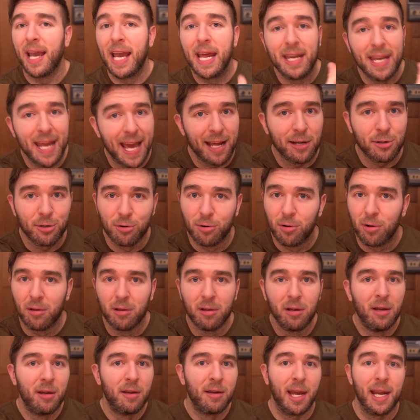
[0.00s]
and
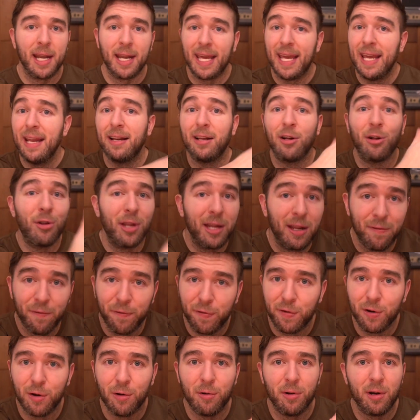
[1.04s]
natural, and eat clean
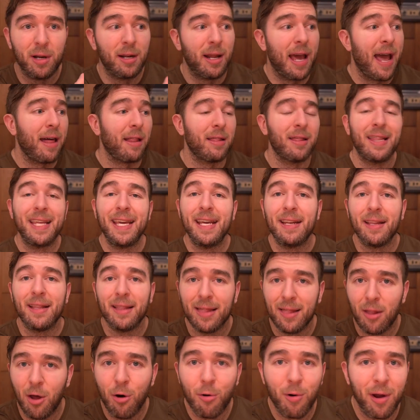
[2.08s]
food and lead a
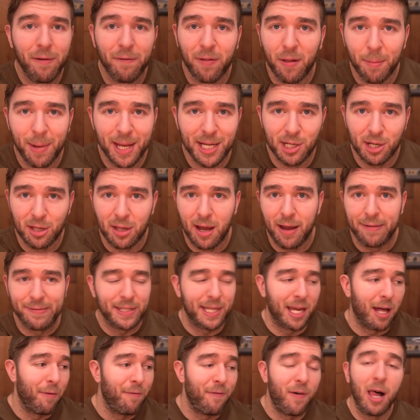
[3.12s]
low inflammation
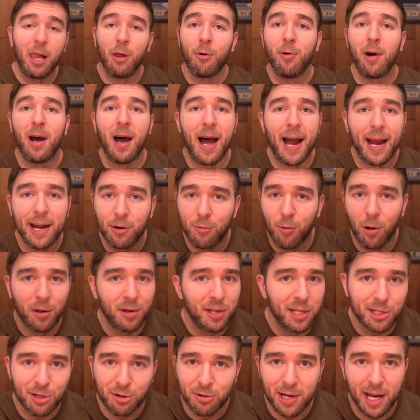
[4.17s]
lifestyle, follow a high
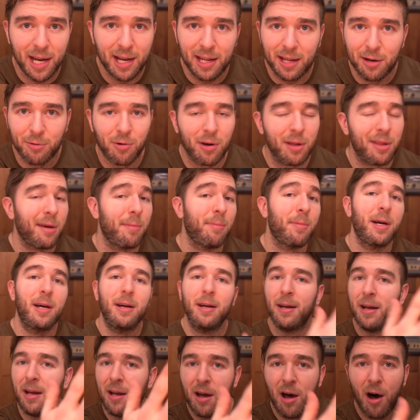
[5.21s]
quality circadian rhythm,
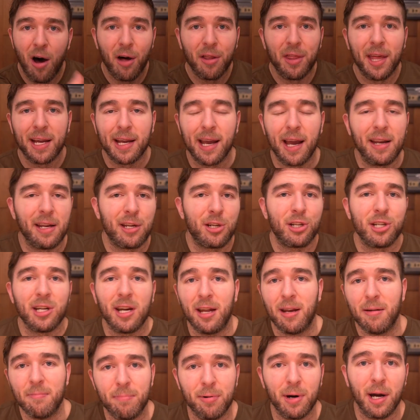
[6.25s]
all that kind of
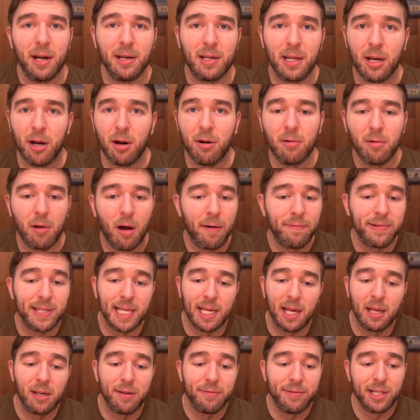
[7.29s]
shit. But, you know,
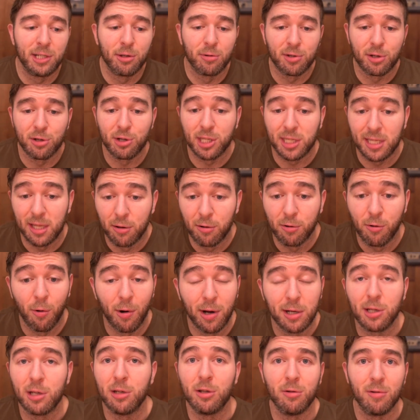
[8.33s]
obviously individuals are still
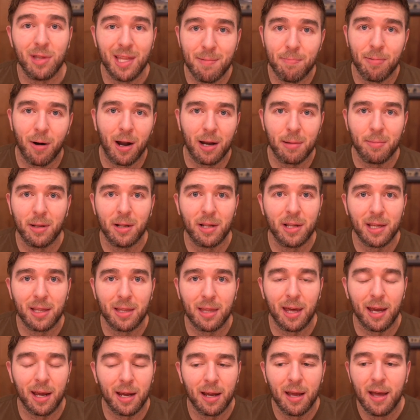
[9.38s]
going to do the bodybuilding
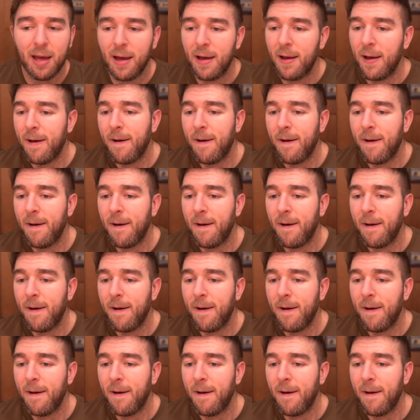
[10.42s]
thing.